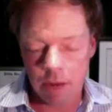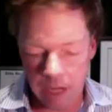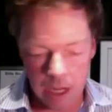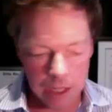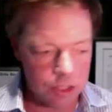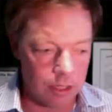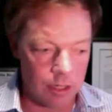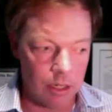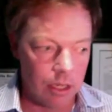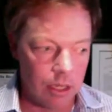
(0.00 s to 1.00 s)
at
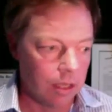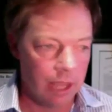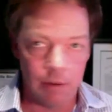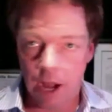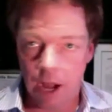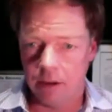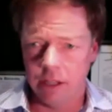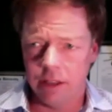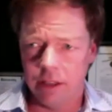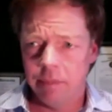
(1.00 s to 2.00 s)
monster they were
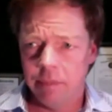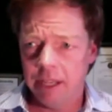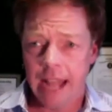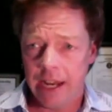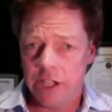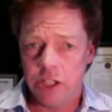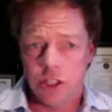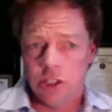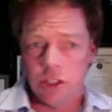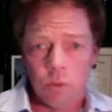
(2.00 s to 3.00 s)
hiring the biggest ad
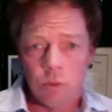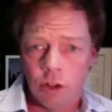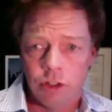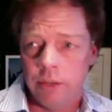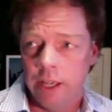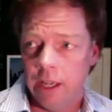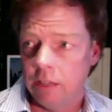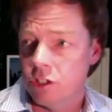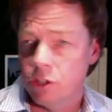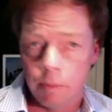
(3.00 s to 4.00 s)
agencies in the world doing
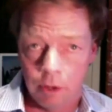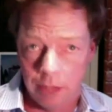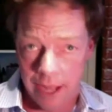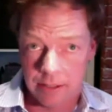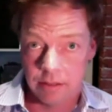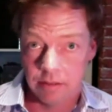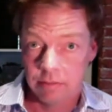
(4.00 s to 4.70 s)
super bowl ads